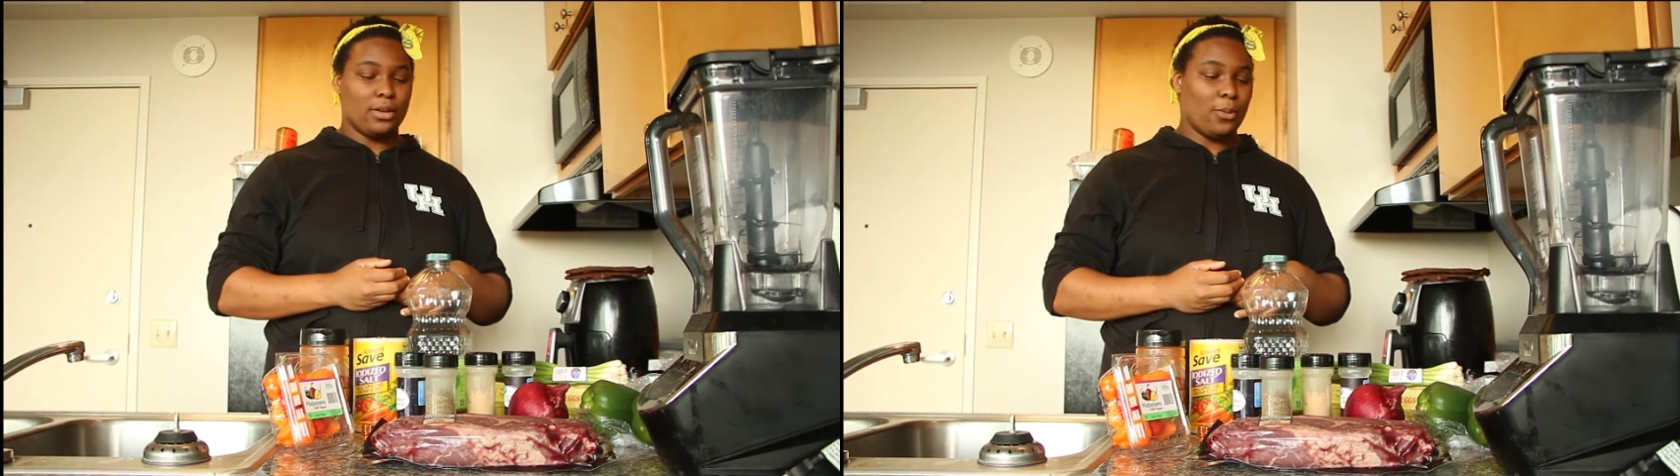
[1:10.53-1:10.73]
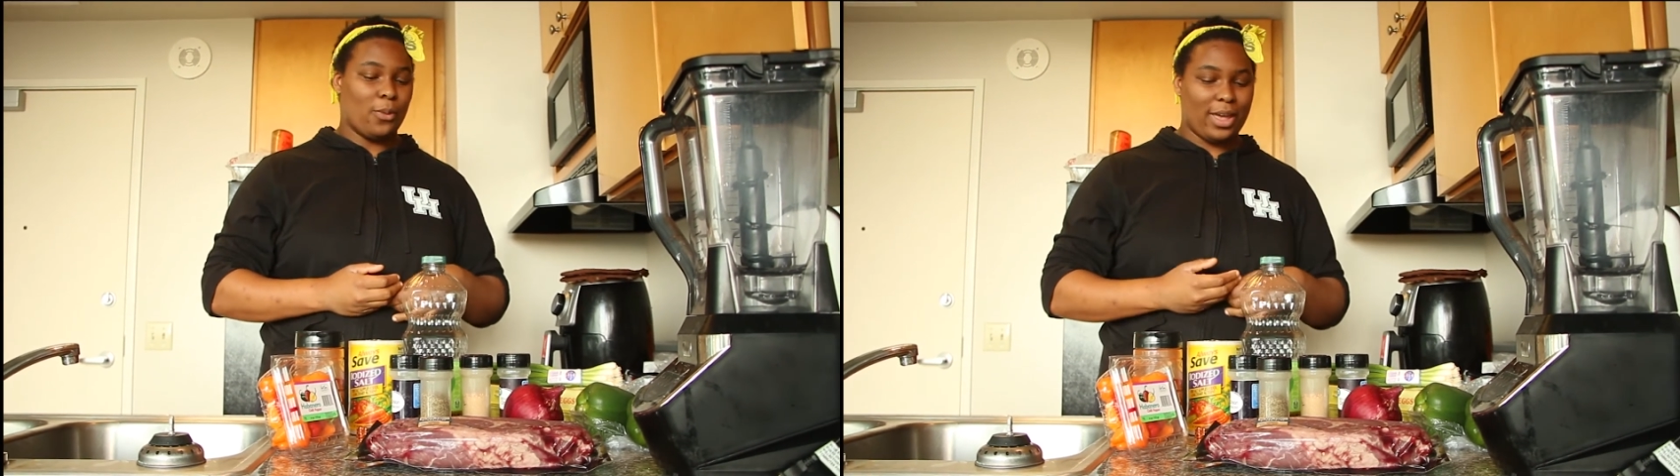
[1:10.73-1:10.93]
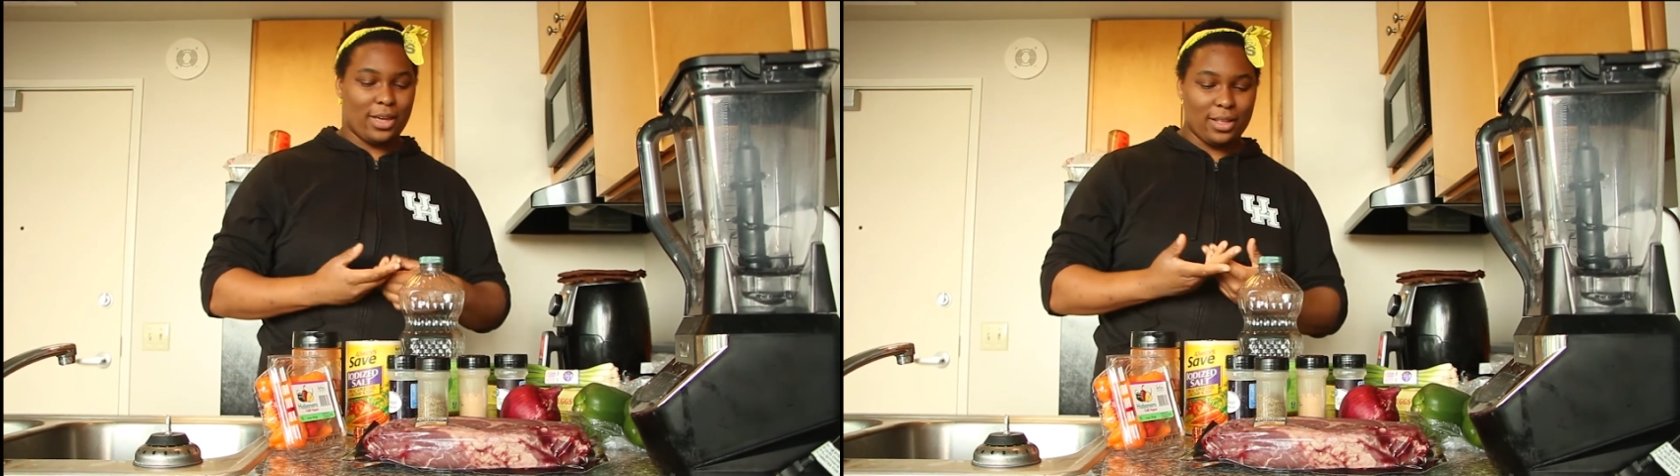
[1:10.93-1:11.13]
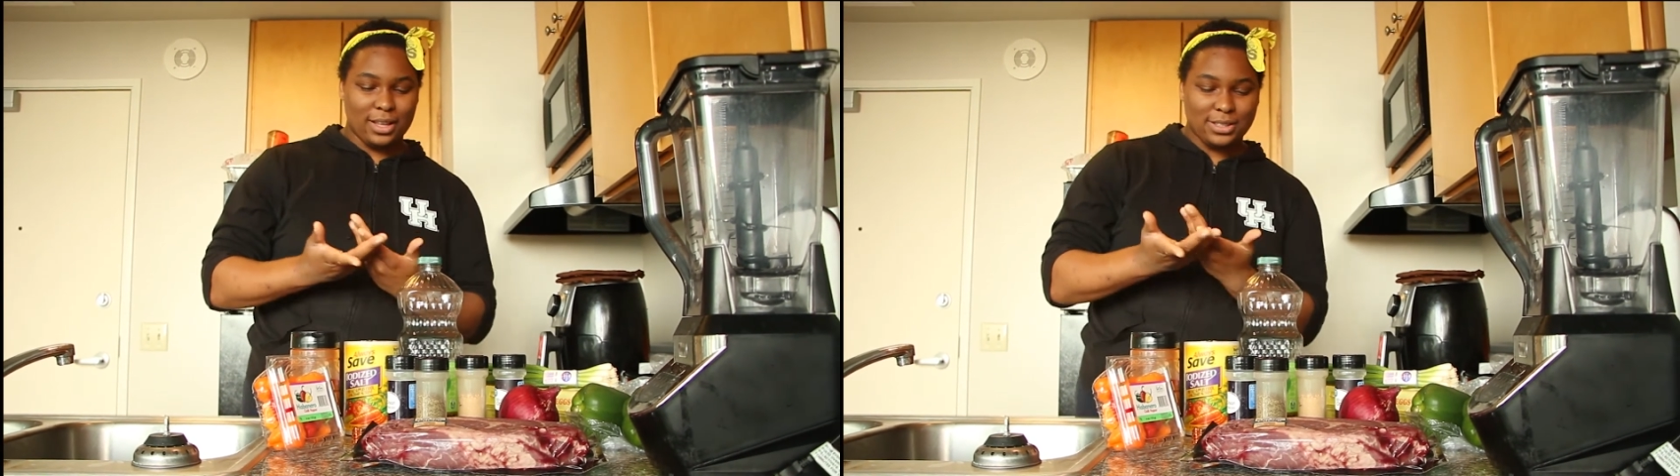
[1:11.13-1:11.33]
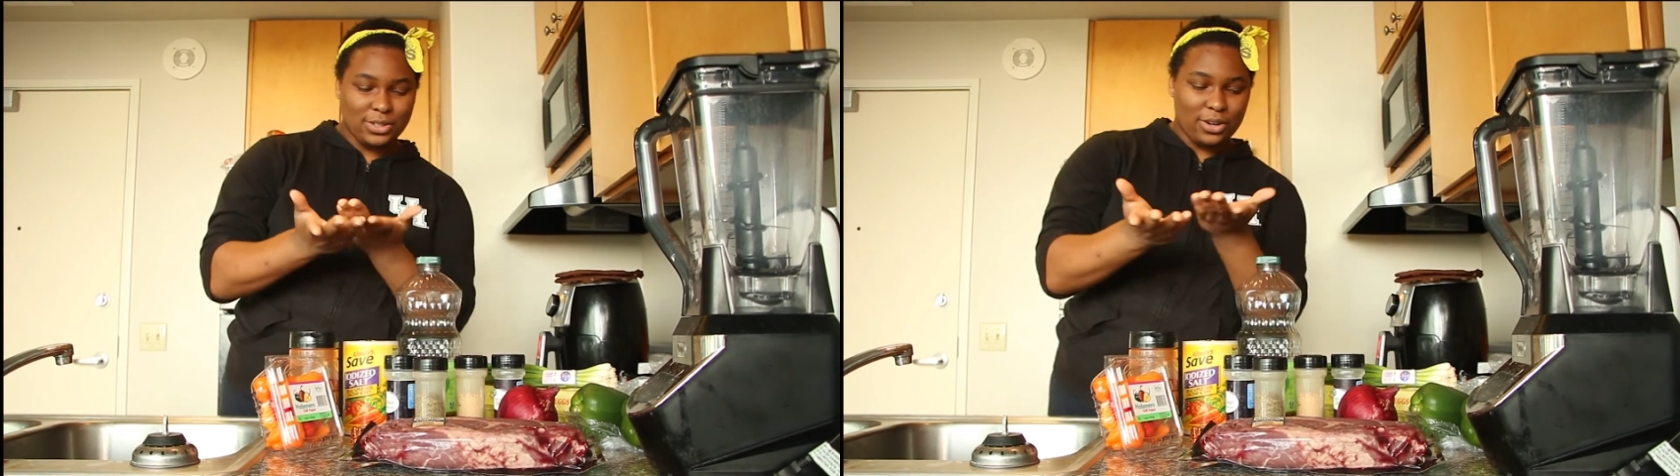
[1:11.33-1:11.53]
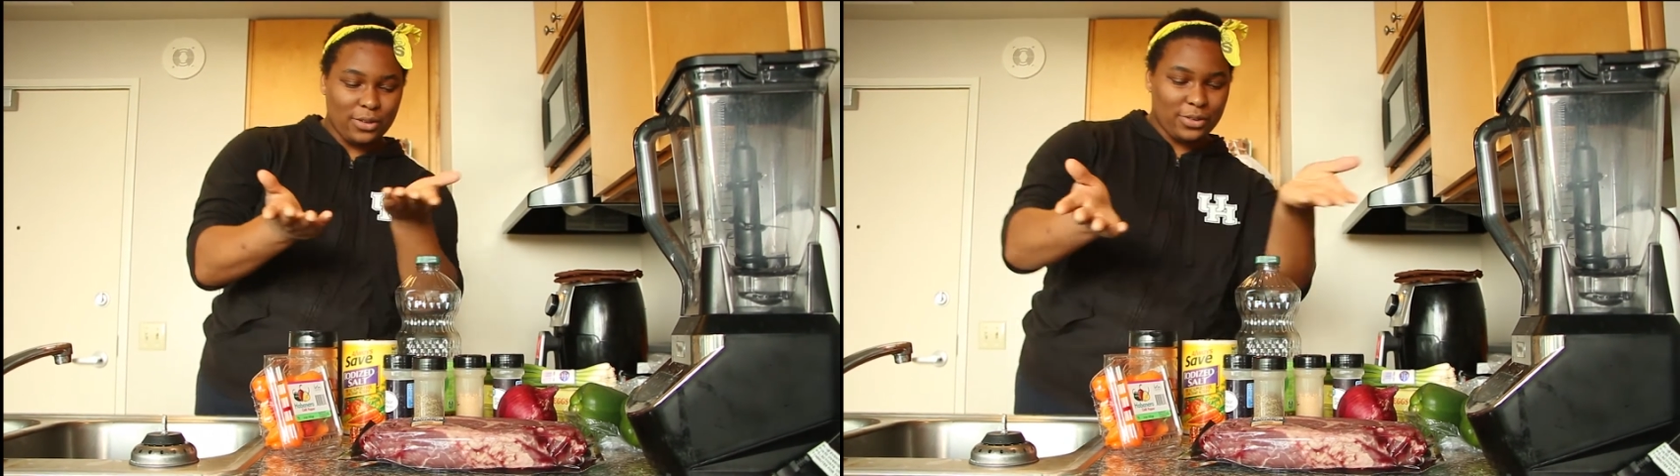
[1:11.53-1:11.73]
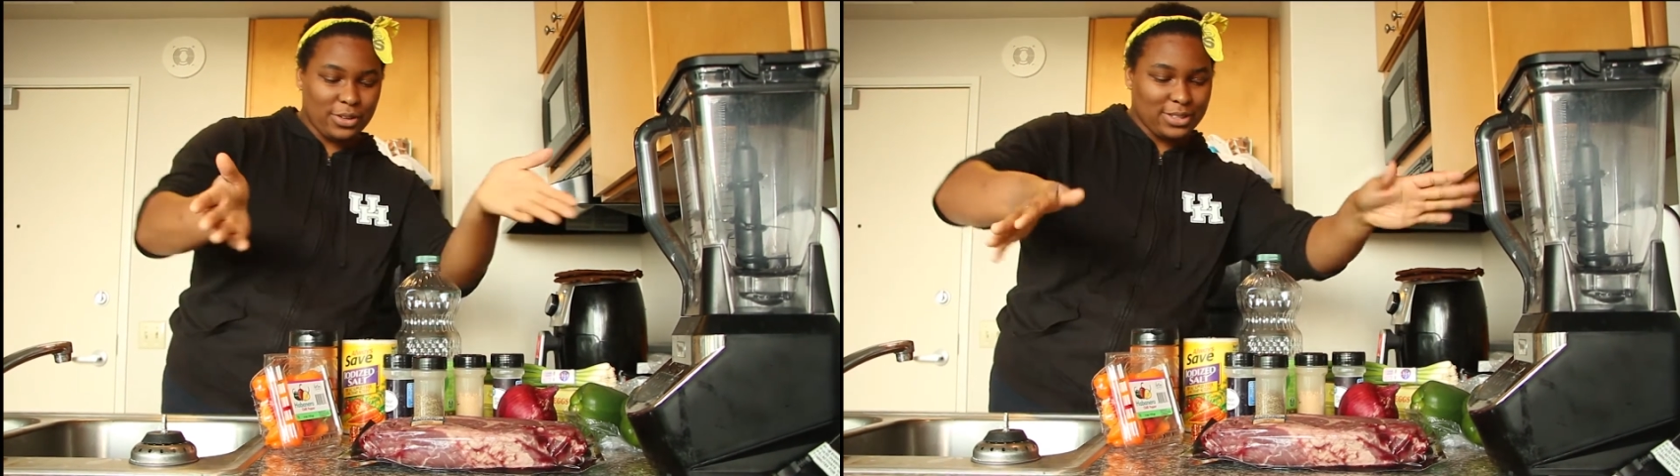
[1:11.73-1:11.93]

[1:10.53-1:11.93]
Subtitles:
Well, let's start off with our